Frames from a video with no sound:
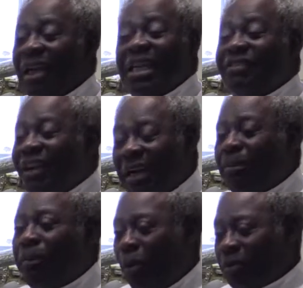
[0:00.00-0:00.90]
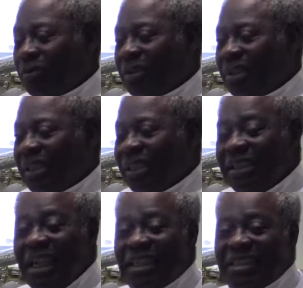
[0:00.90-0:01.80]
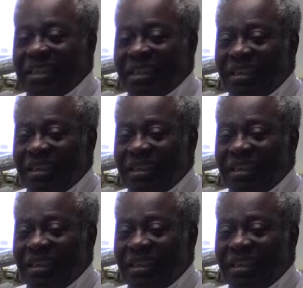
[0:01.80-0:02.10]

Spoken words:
is very important. Yes.